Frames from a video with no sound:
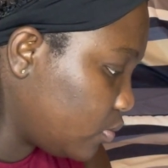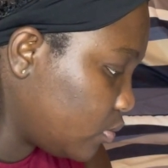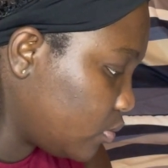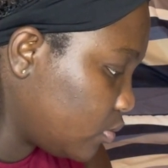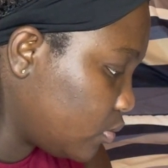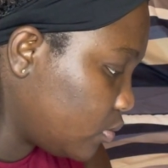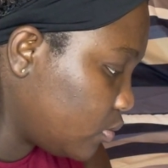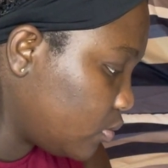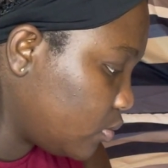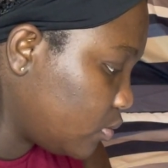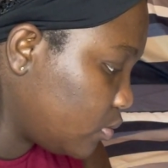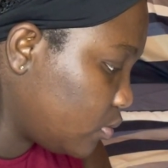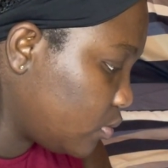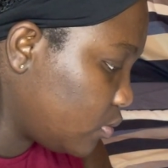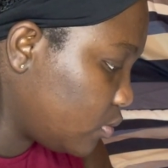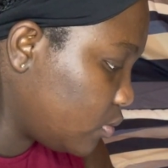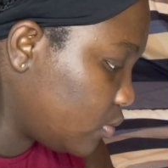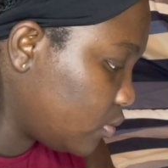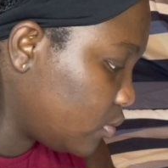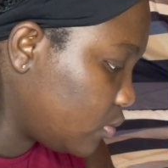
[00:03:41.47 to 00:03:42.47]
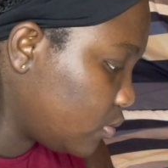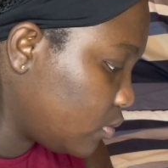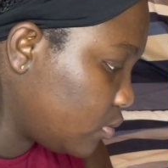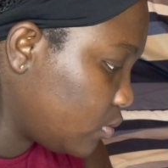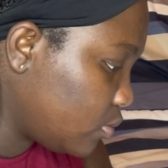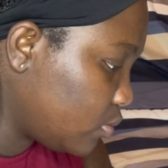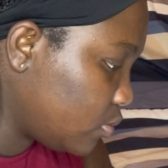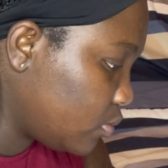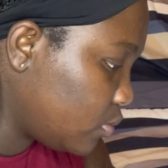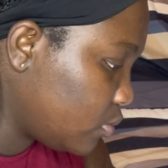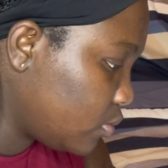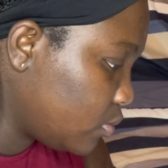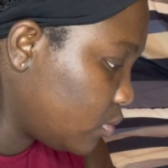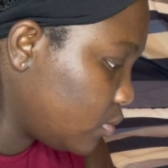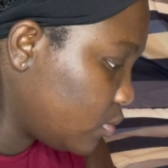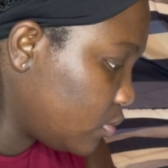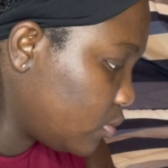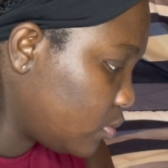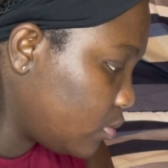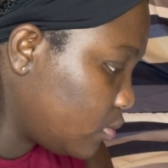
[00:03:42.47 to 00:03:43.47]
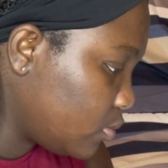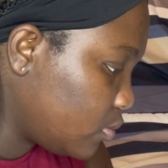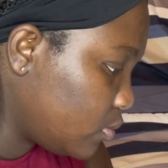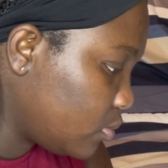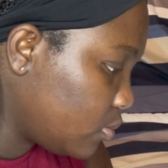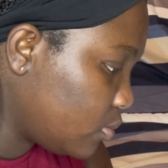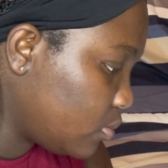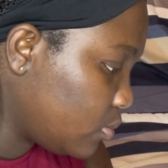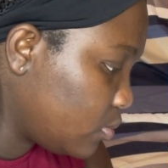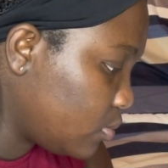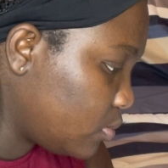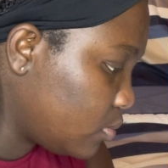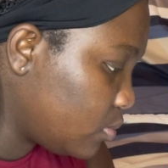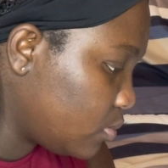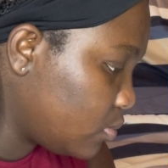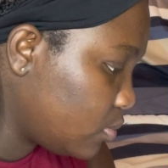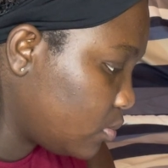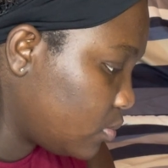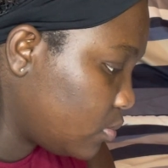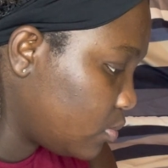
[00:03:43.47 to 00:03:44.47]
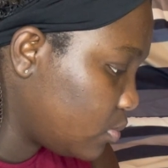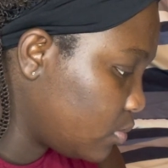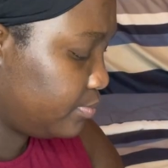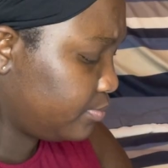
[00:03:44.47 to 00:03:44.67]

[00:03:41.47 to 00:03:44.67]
[no speech]